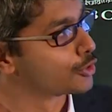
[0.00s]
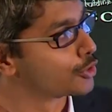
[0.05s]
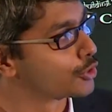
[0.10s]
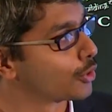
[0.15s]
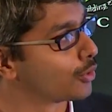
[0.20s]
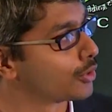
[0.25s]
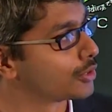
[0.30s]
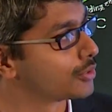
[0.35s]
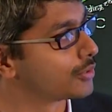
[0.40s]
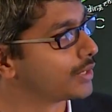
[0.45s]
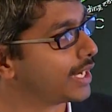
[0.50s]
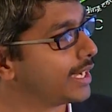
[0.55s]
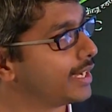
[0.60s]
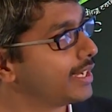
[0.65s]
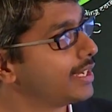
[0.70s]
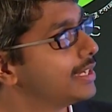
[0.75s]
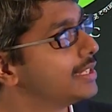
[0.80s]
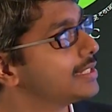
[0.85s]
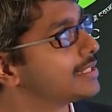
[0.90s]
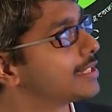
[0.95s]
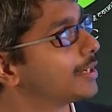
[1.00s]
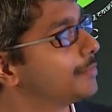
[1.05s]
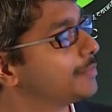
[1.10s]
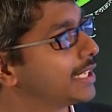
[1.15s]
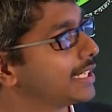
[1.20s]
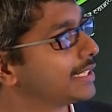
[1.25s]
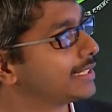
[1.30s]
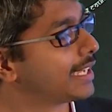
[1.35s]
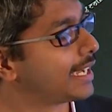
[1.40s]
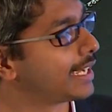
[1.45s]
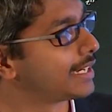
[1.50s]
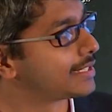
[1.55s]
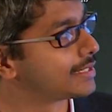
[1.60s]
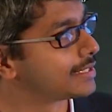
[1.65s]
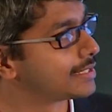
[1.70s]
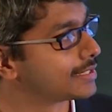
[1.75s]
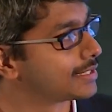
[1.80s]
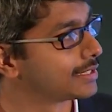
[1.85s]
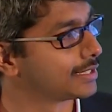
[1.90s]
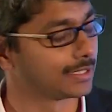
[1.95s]
to show today is something
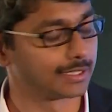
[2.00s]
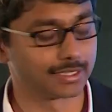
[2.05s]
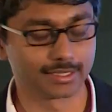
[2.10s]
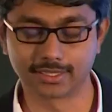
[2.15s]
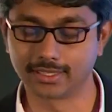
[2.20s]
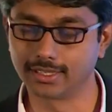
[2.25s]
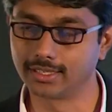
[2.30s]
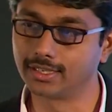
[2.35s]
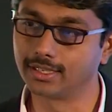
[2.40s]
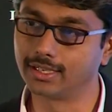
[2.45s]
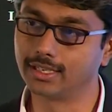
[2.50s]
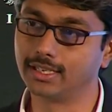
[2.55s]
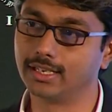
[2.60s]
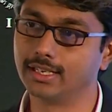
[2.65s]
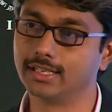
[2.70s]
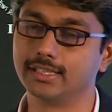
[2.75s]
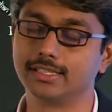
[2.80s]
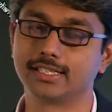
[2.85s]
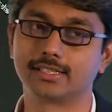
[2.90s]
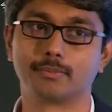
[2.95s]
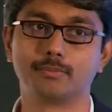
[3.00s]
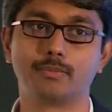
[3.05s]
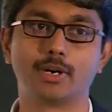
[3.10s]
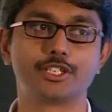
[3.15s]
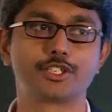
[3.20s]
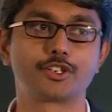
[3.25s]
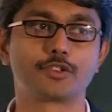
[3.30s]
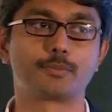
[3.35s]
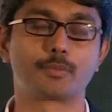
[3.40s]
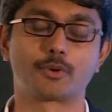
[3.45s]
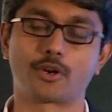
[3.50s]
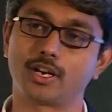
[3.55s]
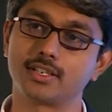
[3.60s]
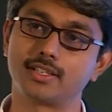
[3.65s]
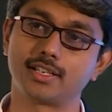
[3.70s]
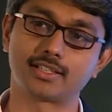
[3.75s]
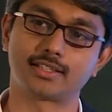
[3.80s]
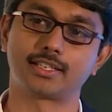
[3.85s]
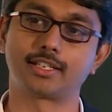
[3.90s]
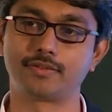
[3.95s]
that is a bunch of
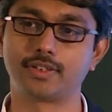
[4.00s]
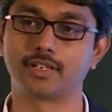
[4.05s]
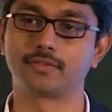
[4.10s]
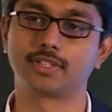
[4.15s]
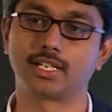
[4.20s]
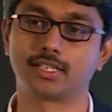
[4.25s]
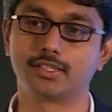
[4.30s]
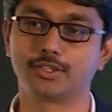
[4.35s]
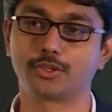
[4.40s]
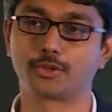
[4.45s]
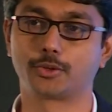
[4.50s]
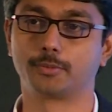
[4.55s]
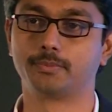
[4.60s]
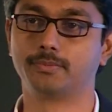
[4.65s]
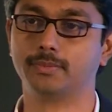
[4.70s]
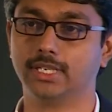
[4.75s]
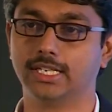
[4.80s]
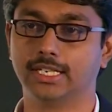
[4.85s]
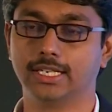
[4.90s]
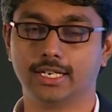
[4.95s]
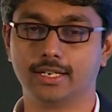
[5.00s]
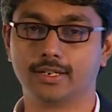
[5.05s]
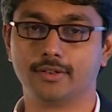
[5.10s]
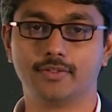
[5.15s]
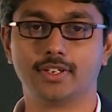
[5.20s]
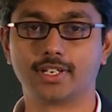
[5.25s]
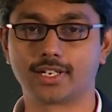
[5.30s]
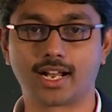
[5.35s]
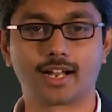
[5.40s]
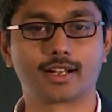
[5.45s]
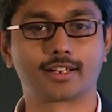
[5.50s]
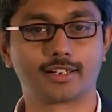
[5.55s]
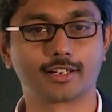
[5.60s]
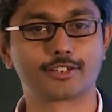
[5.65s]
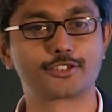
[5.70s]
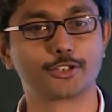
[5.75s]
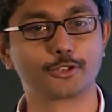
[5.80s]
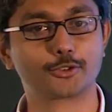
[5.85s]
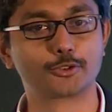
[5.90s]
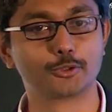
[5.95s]
projects that we have done. So we are an
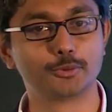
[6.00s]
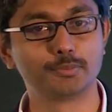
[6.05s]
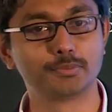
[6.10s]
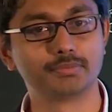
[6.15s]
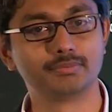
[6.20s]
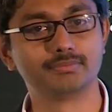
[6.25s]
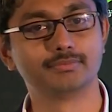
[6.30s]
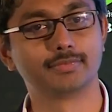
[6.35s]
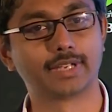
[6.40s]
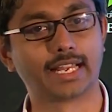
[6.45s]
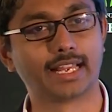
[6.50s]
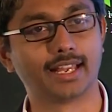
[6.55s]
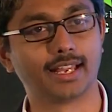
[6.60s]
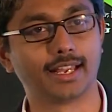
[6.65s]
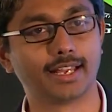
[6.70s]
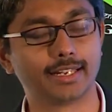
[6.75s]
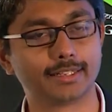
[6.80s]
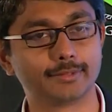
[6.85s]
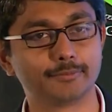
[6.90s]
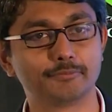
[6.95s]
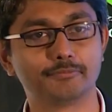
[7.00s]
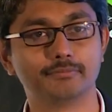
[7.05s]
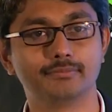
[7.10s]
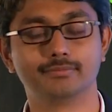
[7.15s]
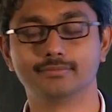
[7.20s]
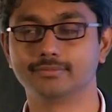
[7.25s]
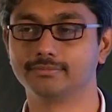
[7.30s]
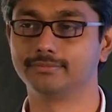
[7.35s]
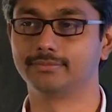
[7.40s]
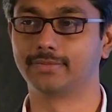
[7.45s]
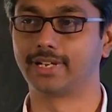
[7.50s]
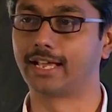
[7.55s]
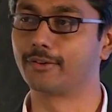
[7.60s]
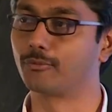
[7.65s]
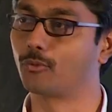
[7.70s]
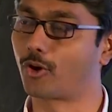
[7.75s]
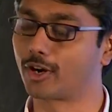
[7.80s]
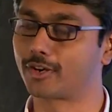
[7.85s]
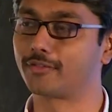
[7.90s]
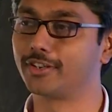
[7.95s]
architectural group, and
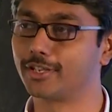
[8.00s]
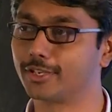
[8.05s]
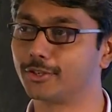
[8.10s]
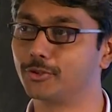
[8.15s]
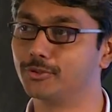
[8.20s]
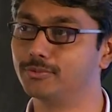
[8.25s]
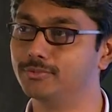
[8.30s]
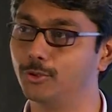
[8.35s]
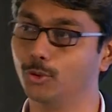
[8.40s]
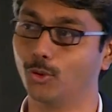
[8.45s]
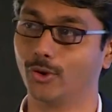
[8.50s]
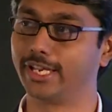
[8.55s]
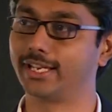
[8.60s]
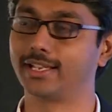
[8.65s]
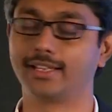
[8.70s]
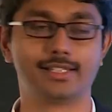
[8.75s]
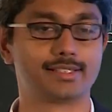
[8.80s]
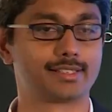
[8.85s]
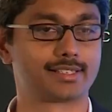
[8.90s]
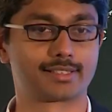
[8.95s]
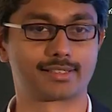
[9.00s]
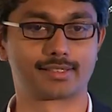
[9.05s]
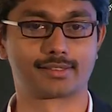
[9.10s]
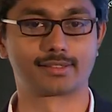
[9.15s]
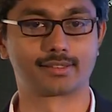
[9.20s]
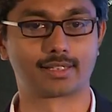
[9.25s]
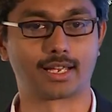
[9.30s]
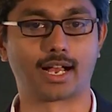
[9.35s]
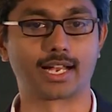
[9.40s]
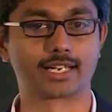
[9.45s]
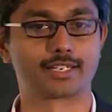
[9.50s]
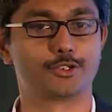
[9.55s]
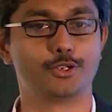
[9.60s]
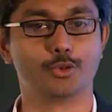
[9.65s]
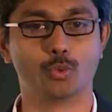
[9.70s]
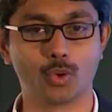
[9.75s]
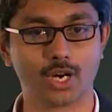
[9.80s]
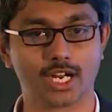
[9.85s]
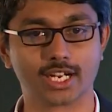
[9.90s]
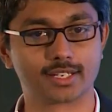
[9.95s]
what we are doing is actually
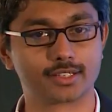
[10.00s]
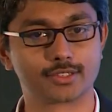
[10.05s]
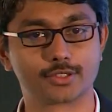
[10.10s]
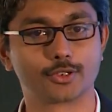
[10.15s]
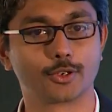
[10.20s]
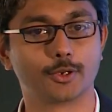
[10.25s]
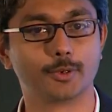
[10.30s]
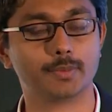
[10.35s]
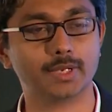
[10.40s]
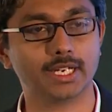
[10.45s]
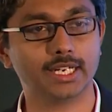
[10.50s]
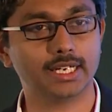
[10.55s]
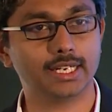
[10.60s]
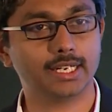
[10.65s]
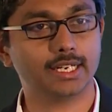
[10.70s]
work. So